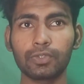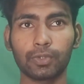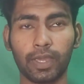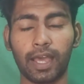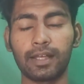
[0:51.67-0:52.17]

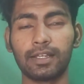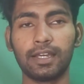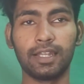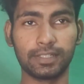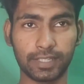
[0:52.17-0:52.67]
So yeah,
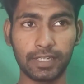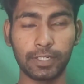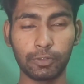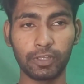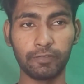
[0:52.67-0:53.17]
let's get
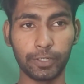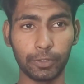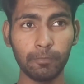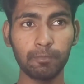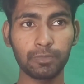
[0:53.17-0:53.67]
into the
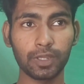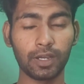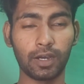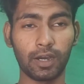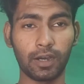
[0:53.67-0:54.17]
video.
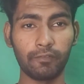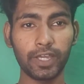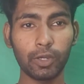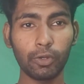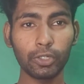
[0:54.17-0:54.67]
We
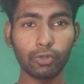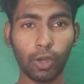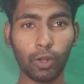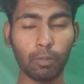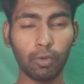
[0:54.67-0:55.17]
are going to
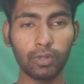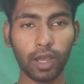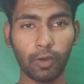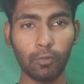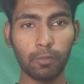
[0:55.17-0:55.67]
talk about
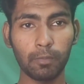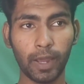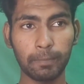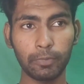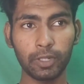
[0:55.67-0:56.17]
how
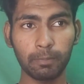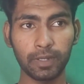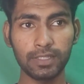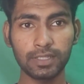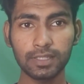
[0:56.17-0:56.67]
Bayern Munich
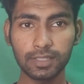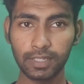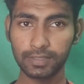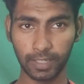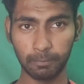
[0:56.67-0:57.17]
plays in
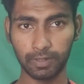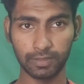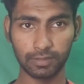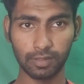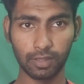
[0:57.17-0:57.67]
three
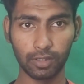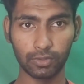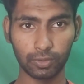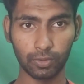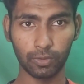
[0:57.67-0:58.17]
segments.
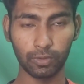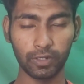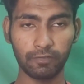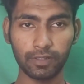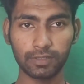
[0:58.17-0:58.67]
So
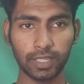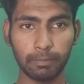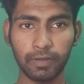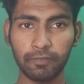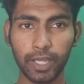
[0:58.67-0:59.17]
in first
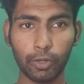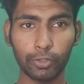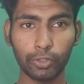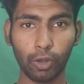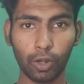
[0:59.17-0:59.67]
segment, we are
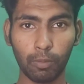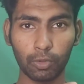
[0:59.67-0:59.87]
going to talk